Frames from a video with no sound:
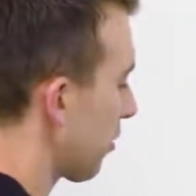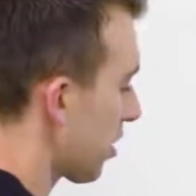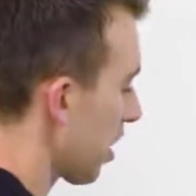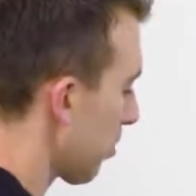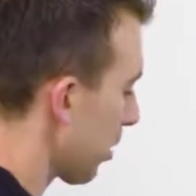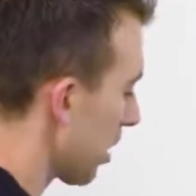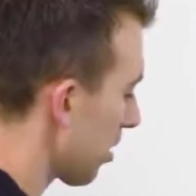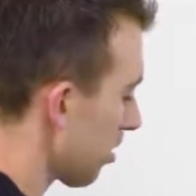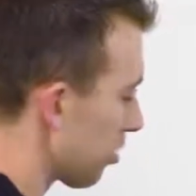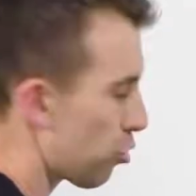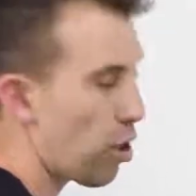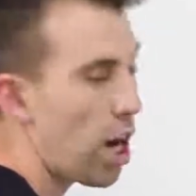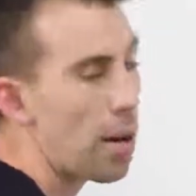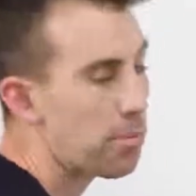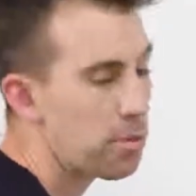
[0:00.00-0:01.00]
for some reason
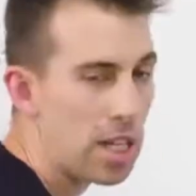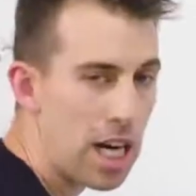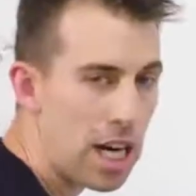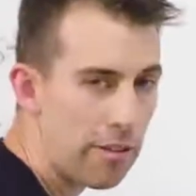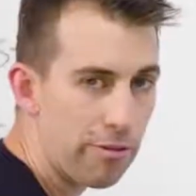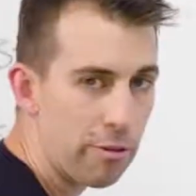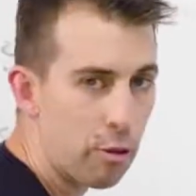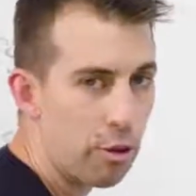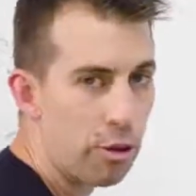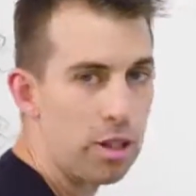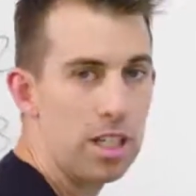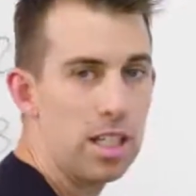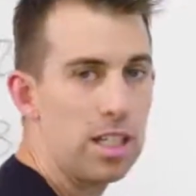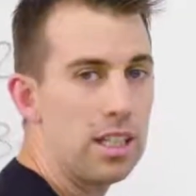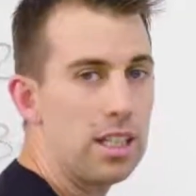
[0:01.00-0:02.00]
drops off
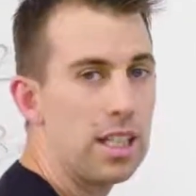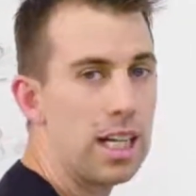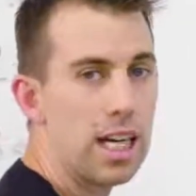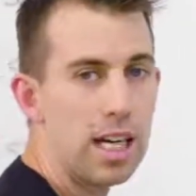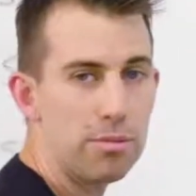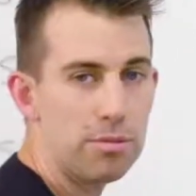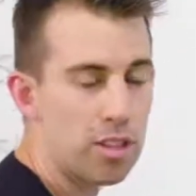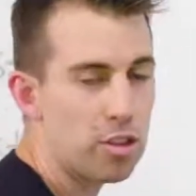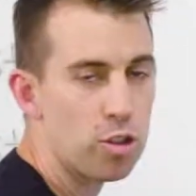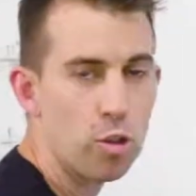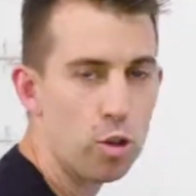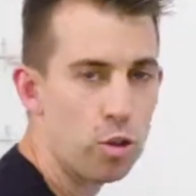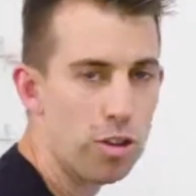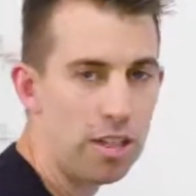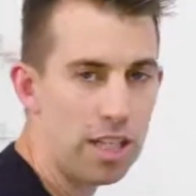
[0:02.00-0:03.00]
or uh, doesn't
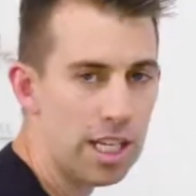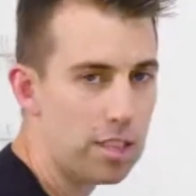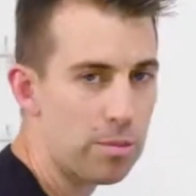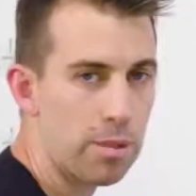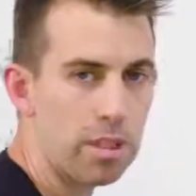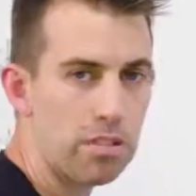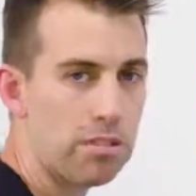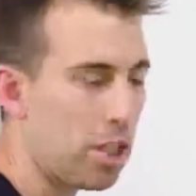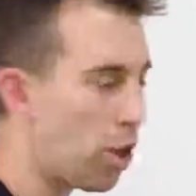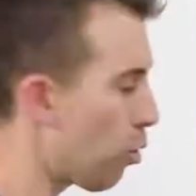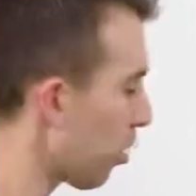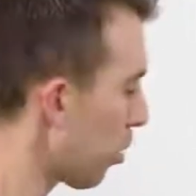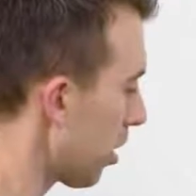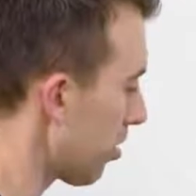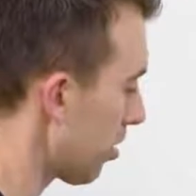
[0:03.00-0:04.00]
order the next month,
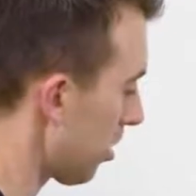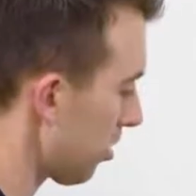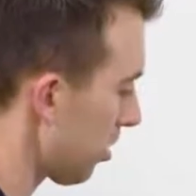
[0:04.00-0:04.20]
no worries.